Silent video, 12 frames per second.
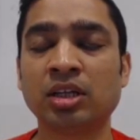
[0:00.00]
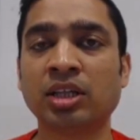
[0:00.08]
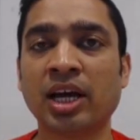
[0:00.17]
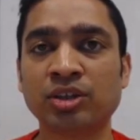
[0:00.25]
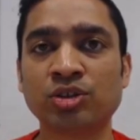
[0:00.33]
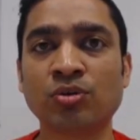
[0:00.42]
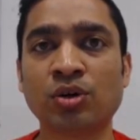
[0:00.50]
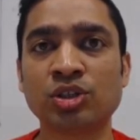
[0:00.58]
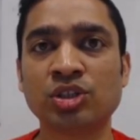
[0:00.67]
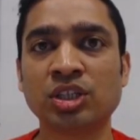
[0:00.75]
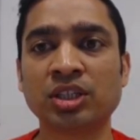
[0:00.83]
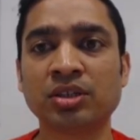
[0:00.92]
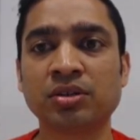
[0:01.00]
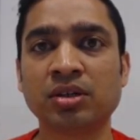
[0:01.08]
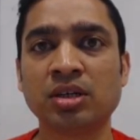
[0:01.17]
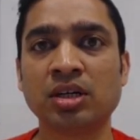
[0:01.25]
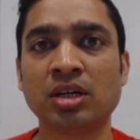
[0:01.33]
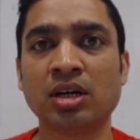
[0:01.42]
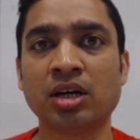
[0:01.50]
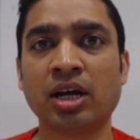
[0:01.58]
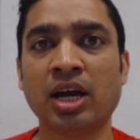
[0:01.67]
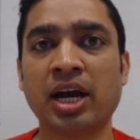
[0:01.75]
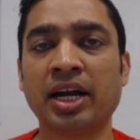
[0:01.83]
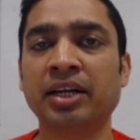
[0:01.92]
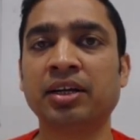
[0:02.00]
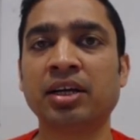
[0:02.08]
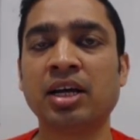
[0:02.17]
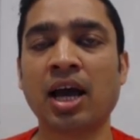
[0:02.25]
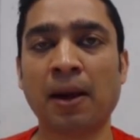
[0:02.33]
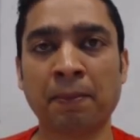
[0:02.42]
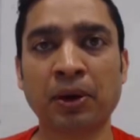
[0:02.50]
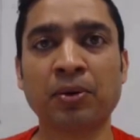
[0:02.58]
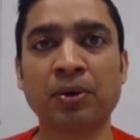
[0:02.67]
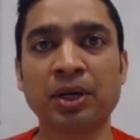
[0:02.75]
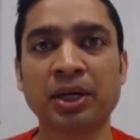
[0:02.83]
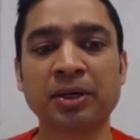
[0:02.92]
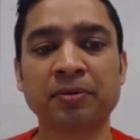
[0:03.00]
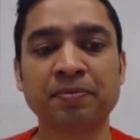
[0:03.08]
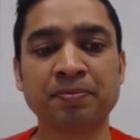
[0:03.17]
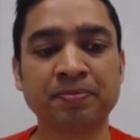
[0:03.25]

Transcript: Thanks for watching and happy coding.